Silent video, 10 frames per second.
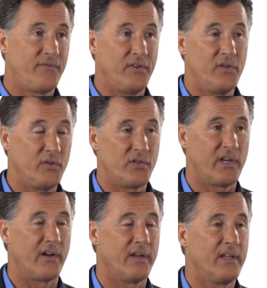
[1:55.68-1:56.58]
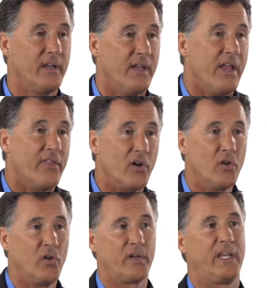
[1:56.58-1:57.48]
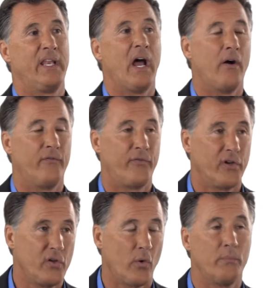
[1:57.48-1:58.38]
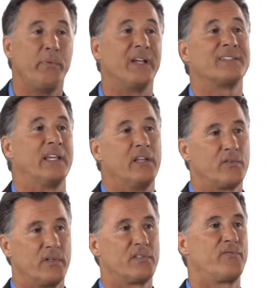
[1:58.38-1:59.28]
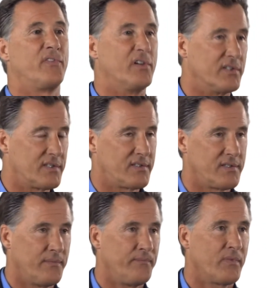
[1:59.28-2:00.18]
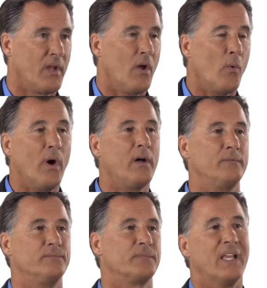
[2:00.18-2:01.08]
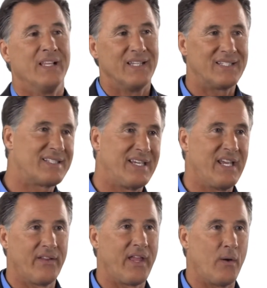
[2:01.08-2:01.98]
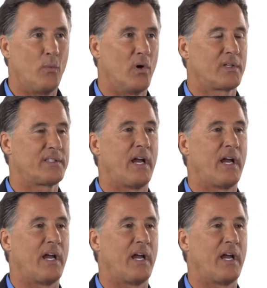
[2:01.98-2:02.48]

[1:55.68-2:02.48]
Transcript: a fiduciary, they're looking out for your best interests first. Well, let's see how that works